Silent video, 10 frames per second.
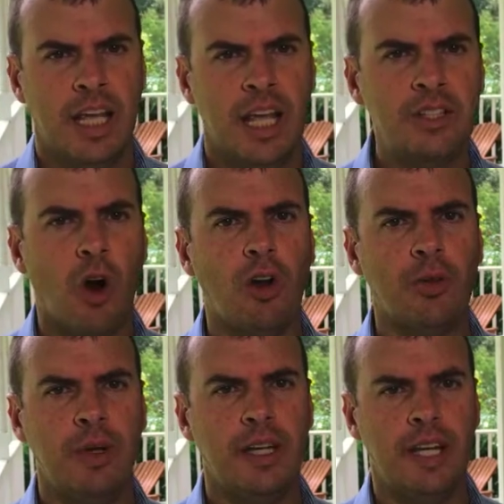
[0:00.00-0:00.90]
His
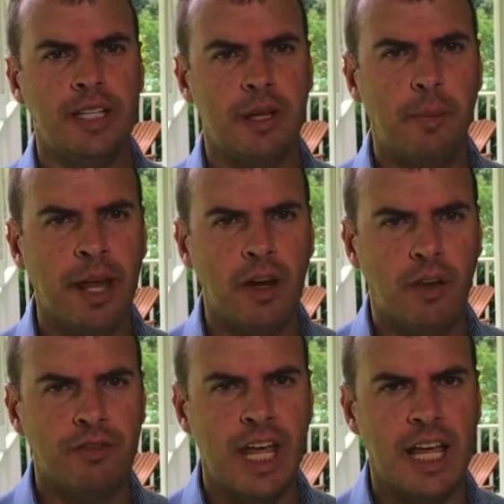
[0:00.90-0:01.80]
argument is that paying
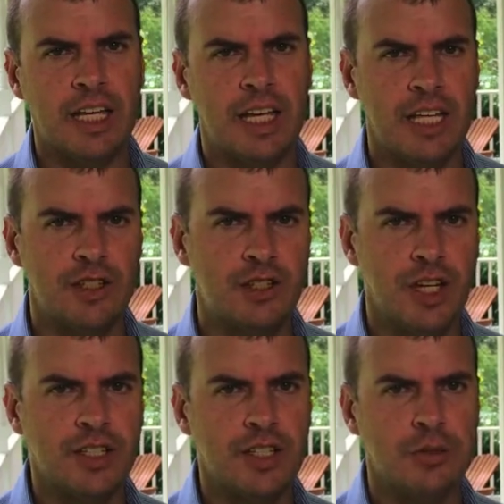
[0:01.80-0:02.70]
off debt is
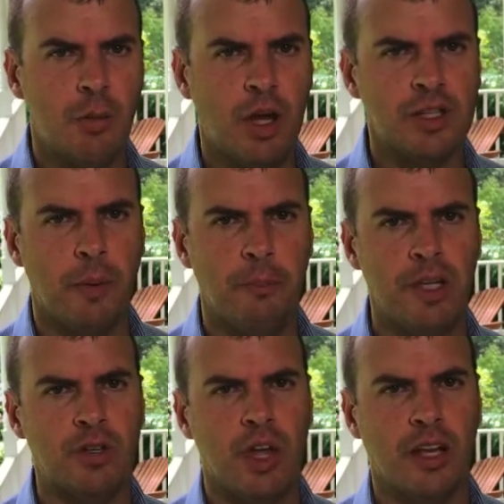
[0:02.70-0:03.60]
just as much a
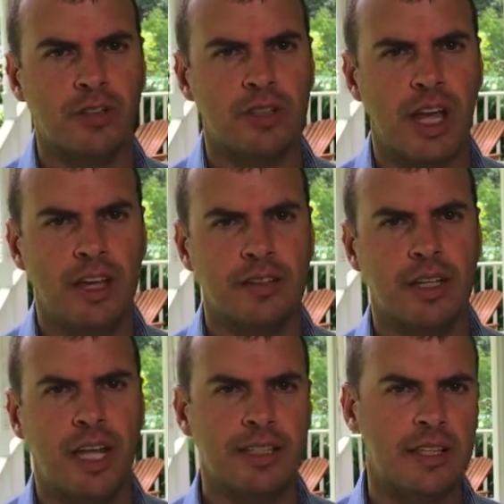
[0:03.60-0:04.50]
mental exercise
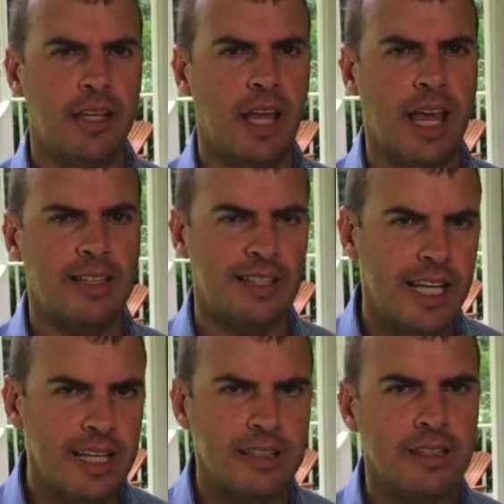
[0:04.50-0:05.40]
as it
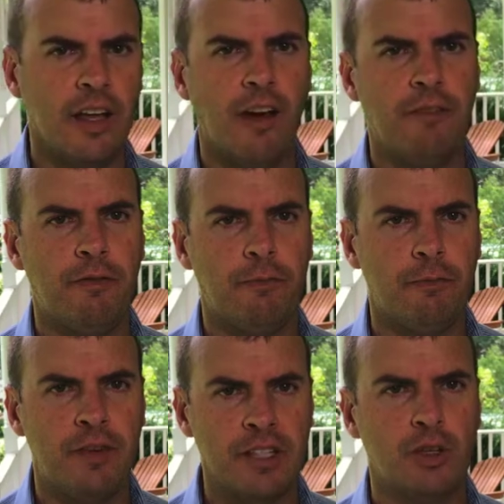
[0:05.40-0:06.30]
is a
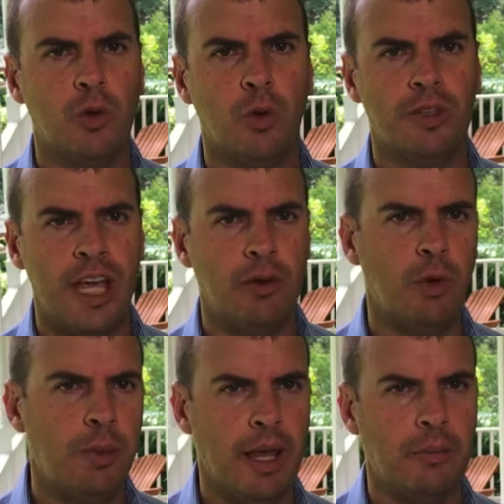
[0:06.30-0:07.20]
physical debt
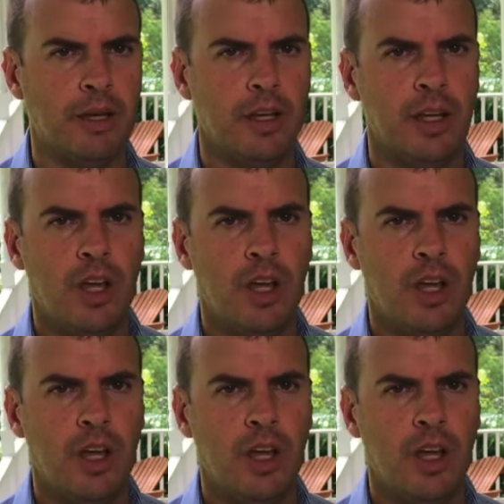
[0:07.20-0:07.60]
repayment.